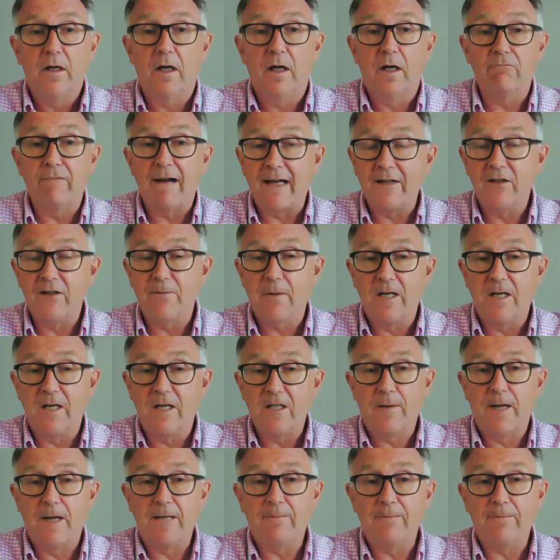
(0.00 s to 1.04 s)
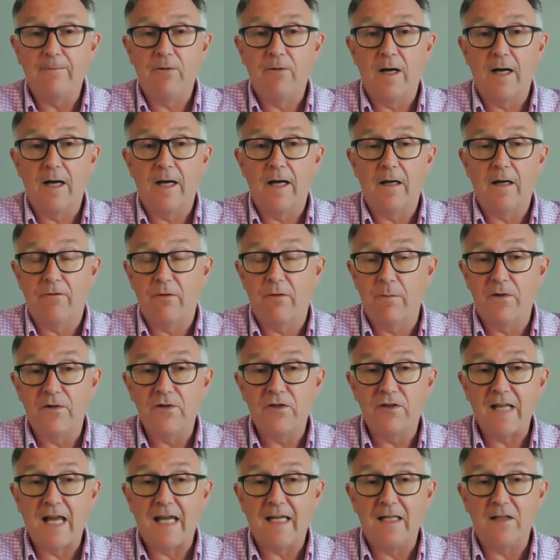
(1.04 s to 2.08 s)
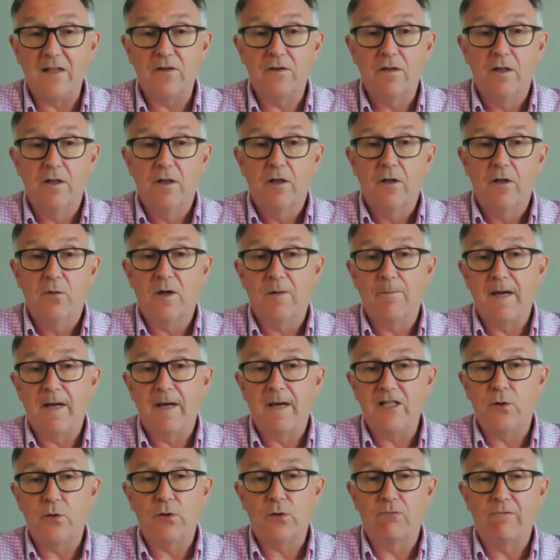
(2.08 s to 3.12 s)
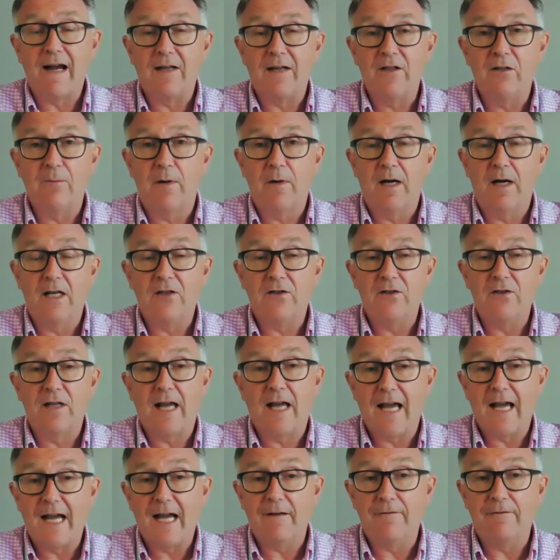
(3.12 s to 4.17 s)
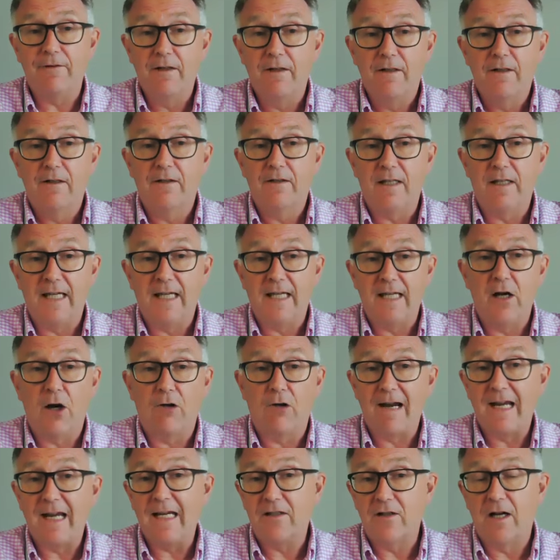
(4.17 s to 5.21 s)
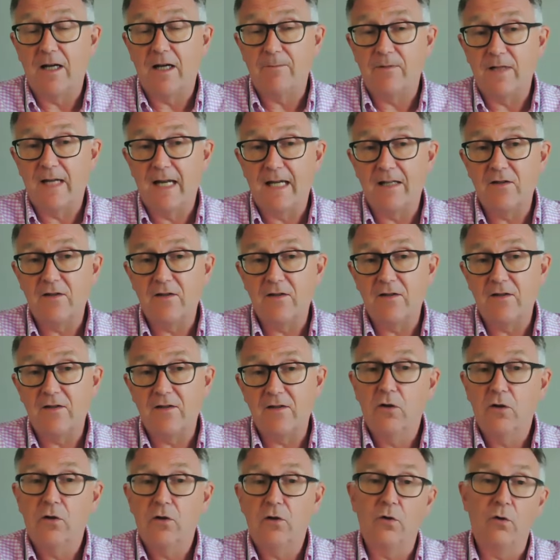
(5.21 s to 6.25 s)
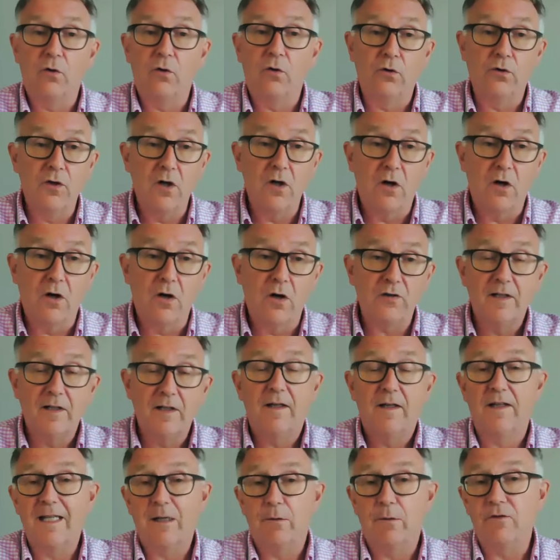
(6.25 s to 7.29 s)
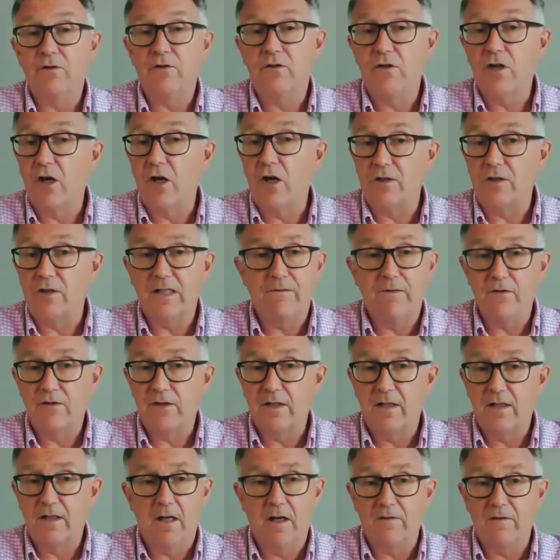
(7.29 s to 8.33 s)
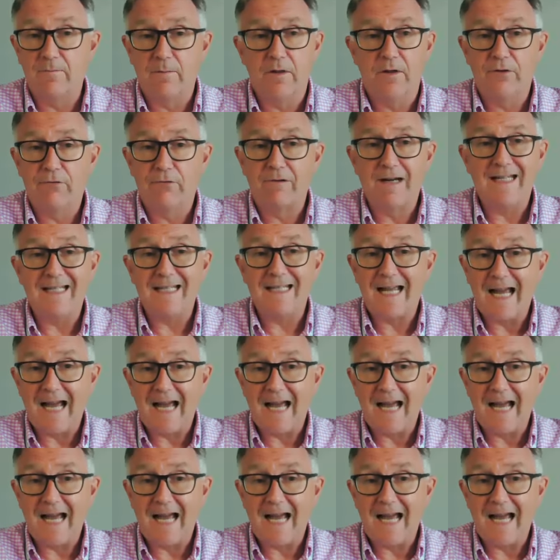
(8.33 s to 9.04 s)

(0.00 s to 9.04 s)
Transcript: a randomized paper from the States where patients are randomized to have the ERA type test or not, and there was no difference in live birth rate